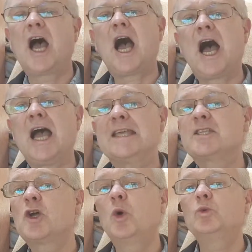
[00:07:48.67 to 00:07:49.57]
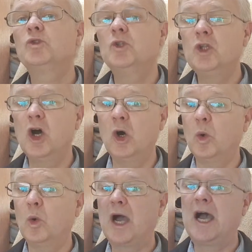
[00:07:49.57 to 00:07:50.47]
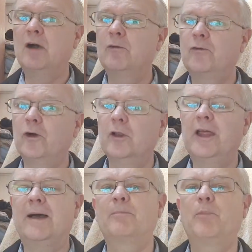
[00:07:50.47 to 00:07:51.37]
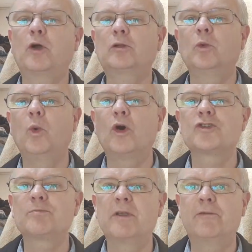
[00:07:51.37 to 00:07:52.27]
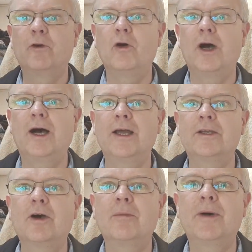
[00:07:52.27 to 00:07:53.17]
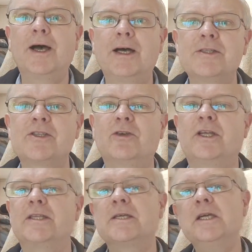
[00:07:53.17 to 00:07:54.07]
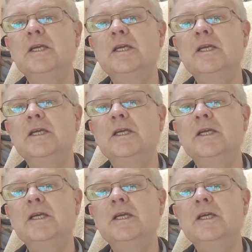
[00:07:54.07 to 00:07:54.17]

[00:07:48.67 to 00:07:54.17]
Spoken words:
I don't know how full that bottle was before I got my hands on it.